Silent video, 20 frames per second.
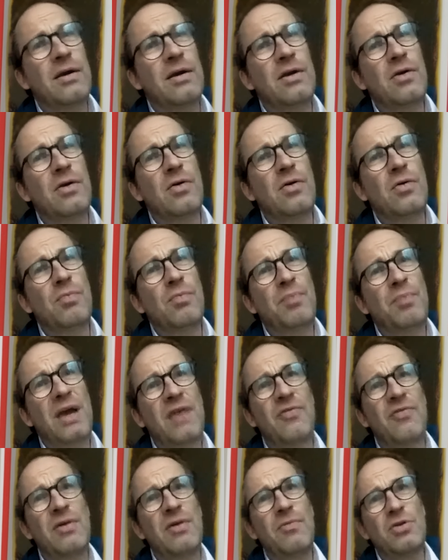You know,
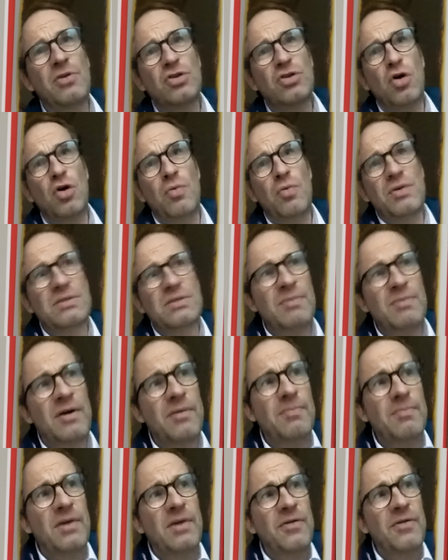pack film was always
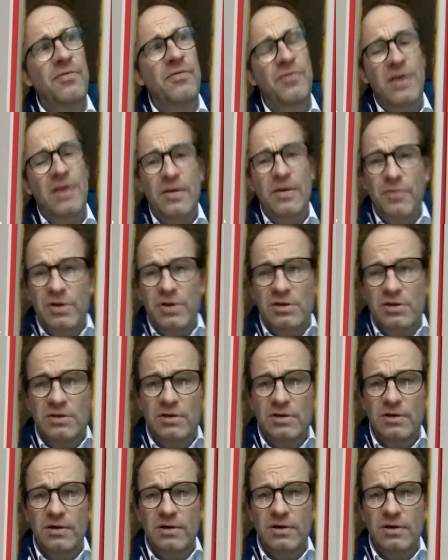my favorite